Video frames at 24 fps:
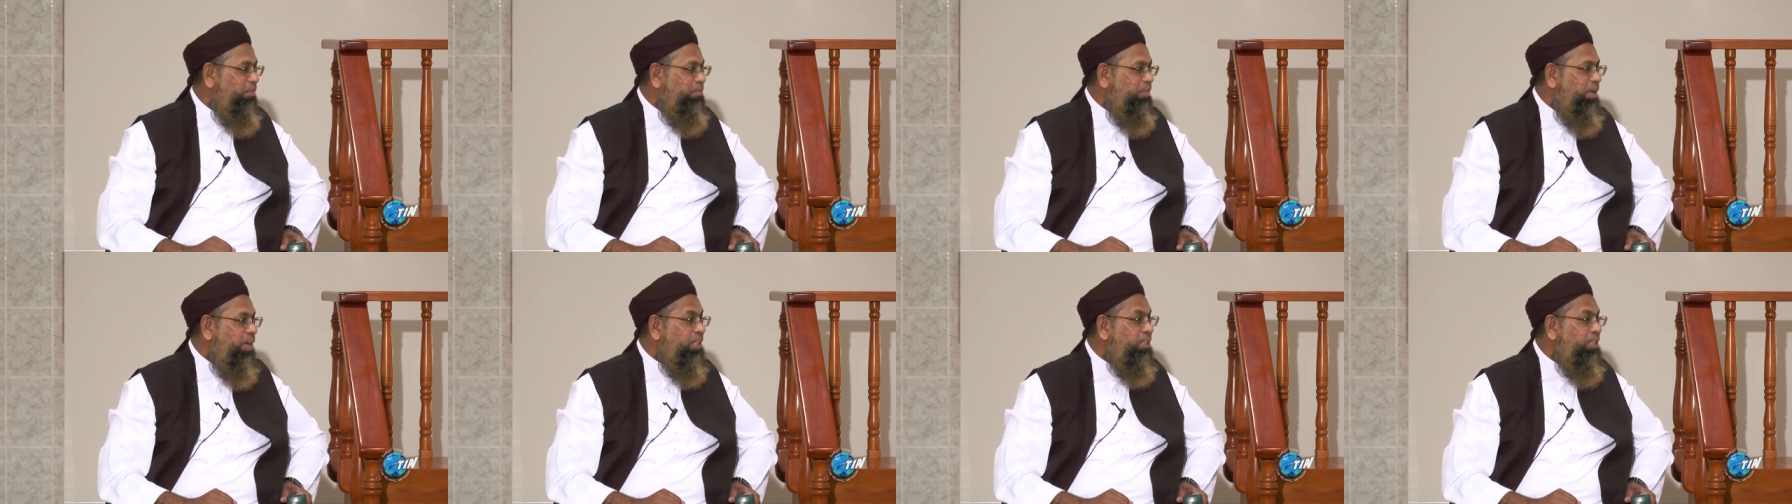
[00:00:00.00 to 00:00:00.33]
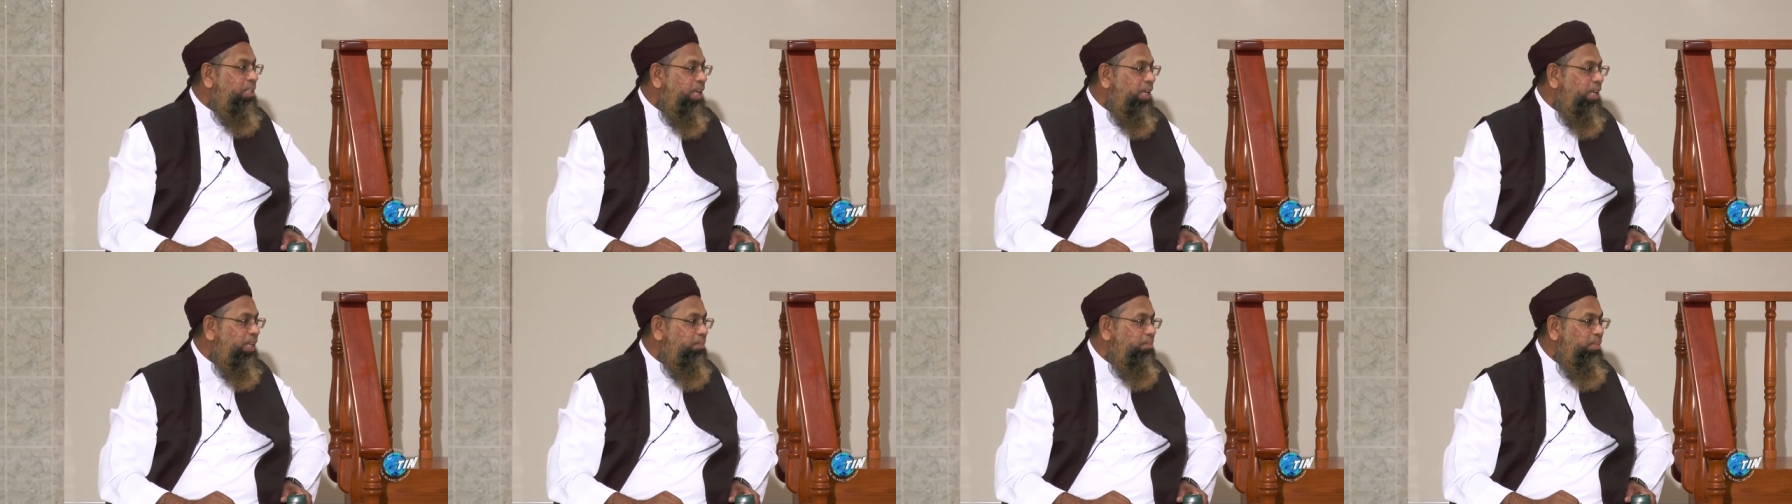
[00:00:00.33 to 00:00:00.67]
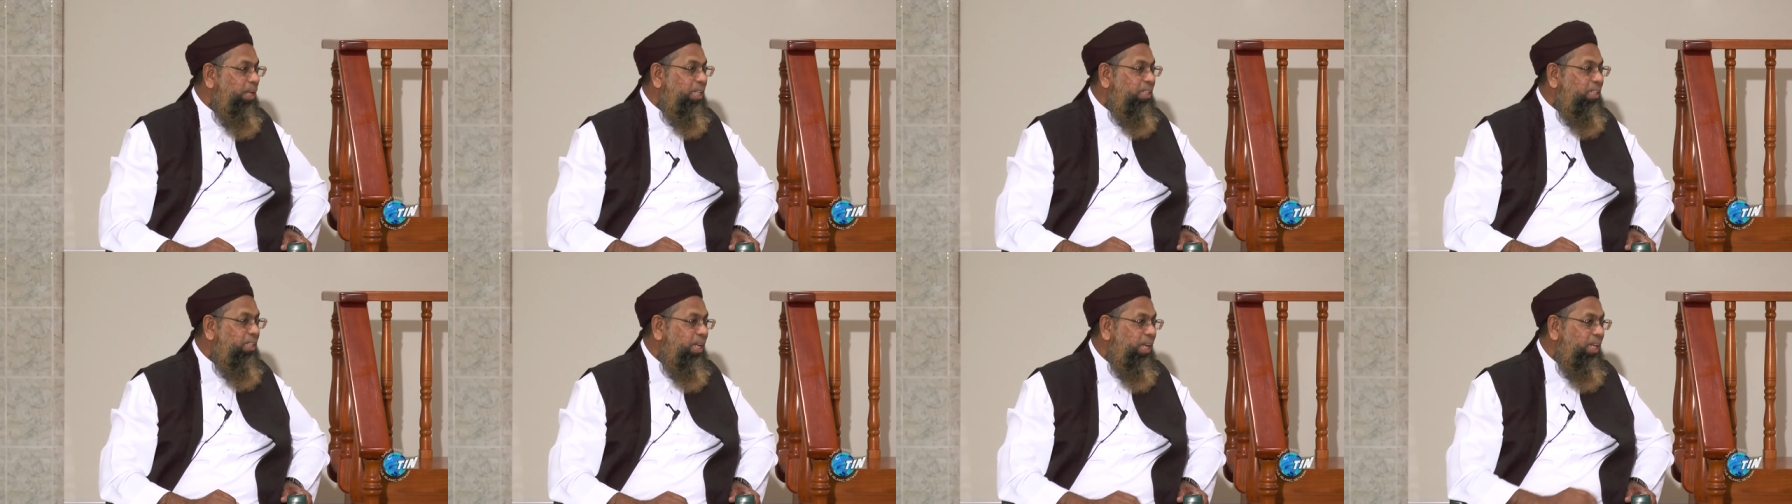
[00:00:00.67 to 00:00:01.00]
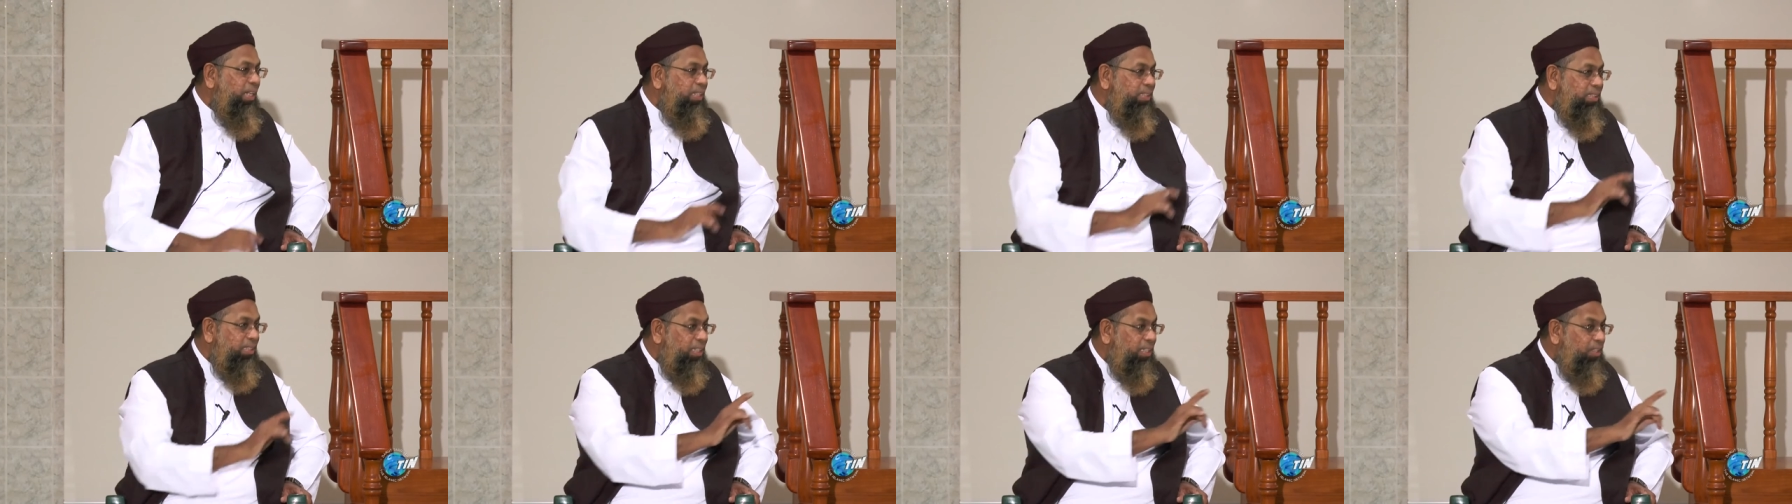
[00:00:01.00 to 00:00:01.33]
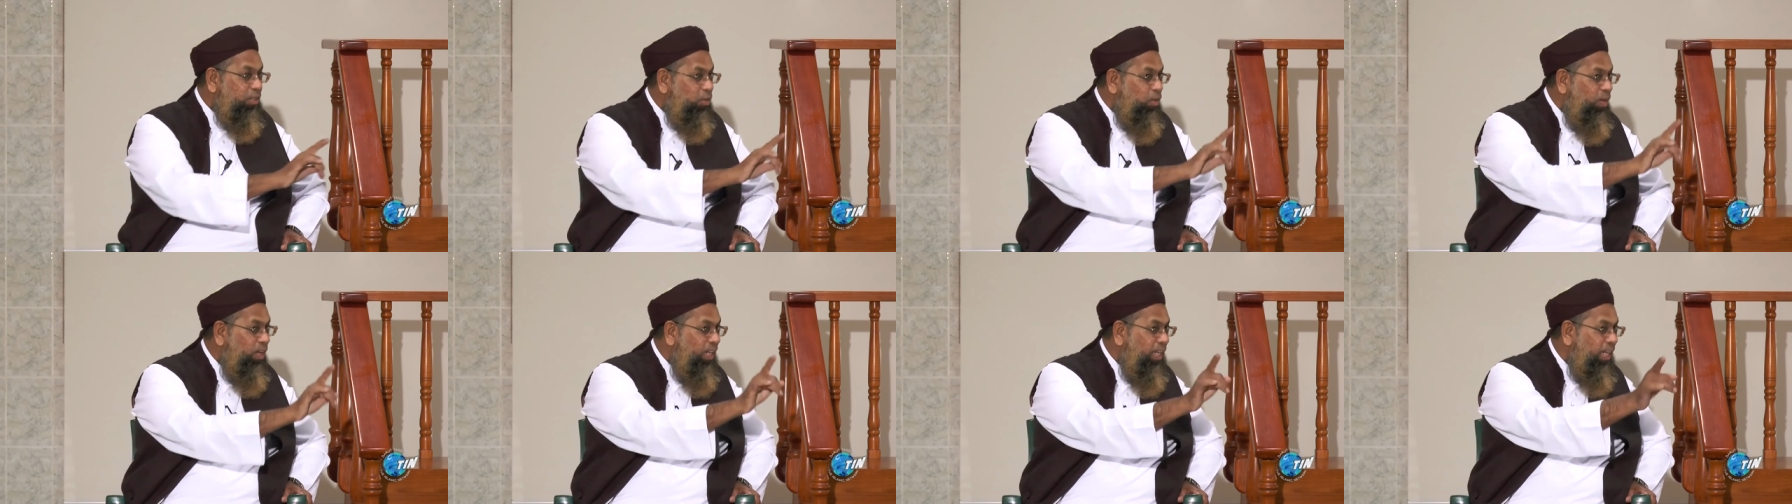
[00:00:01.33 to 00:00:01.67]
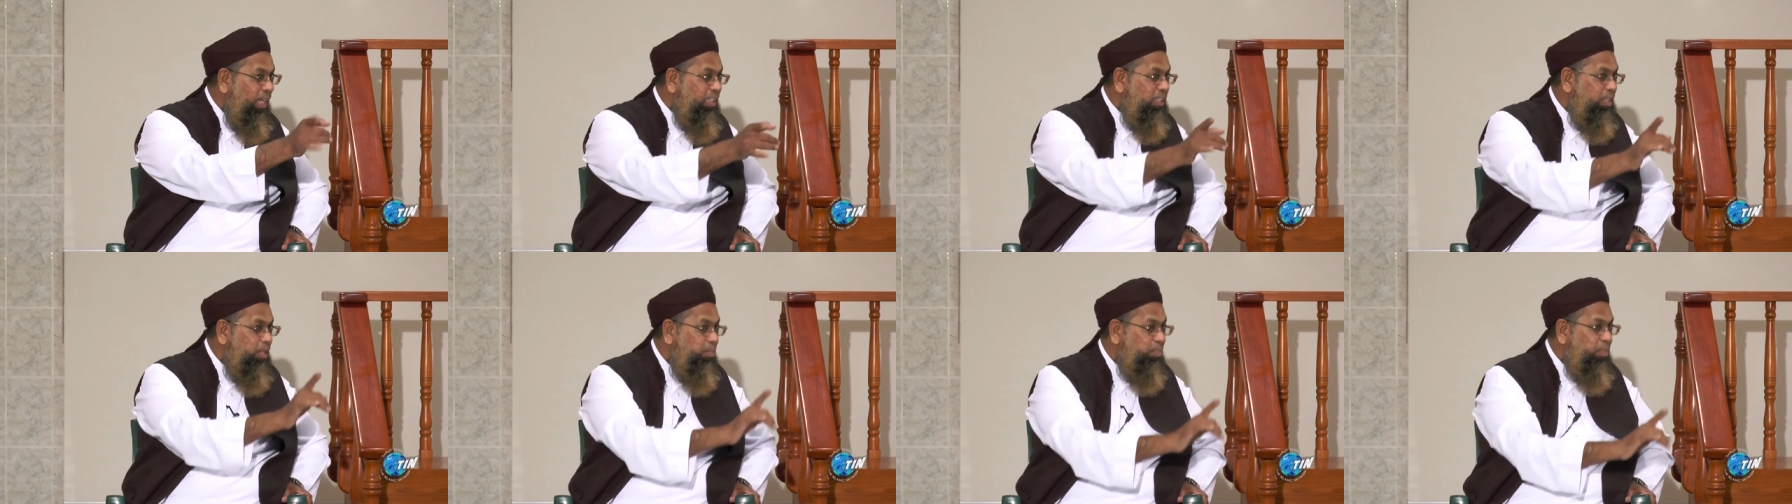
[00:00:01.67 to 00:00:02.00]
Miqdad. He says, go and
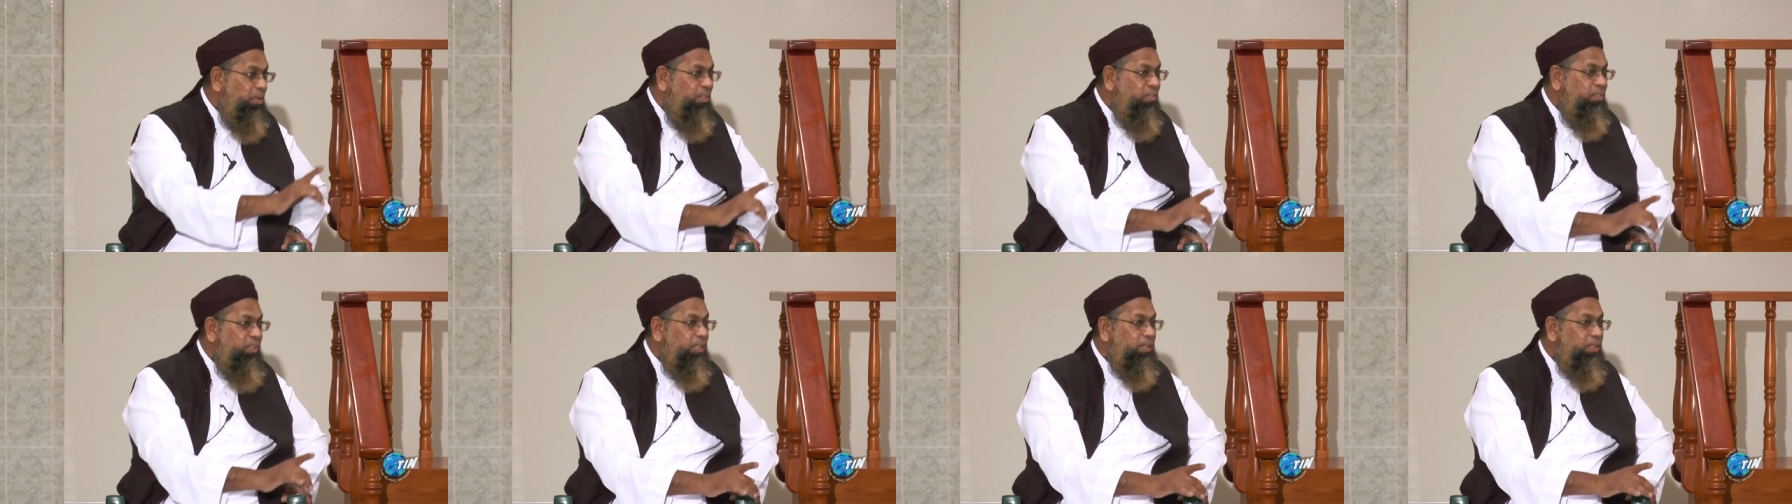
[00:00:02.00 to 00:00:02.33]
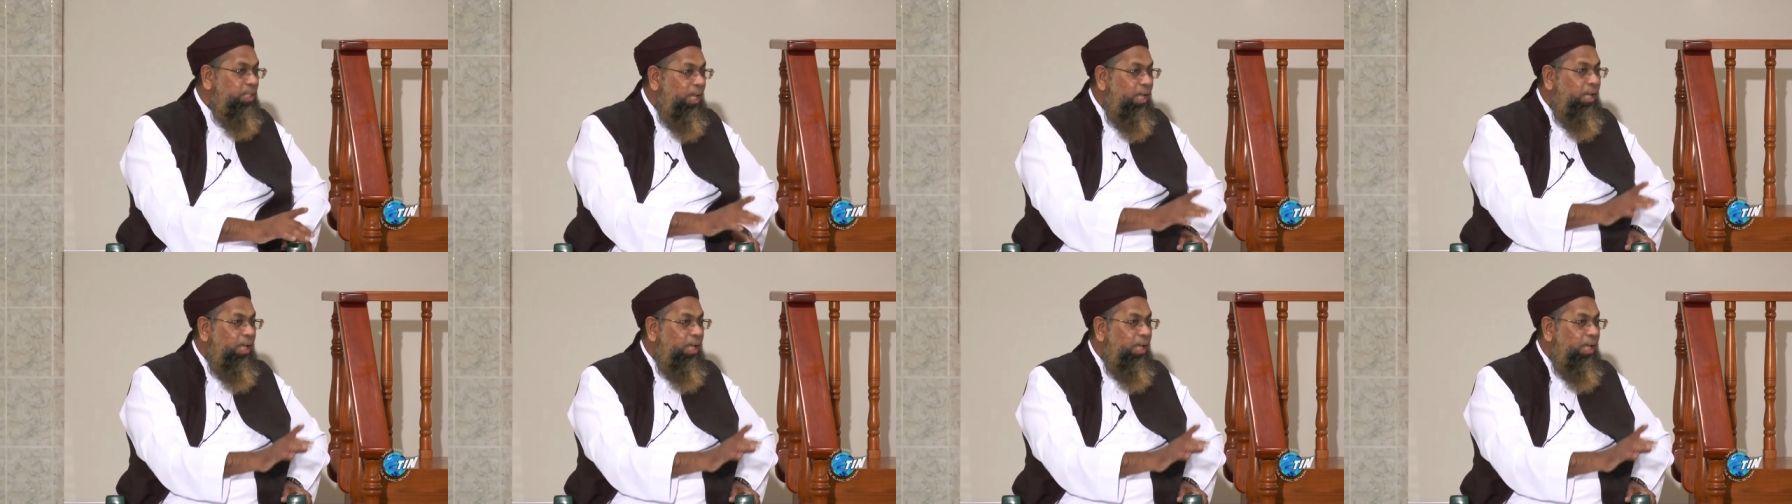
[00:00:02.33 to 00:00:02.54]
ask the Prophet.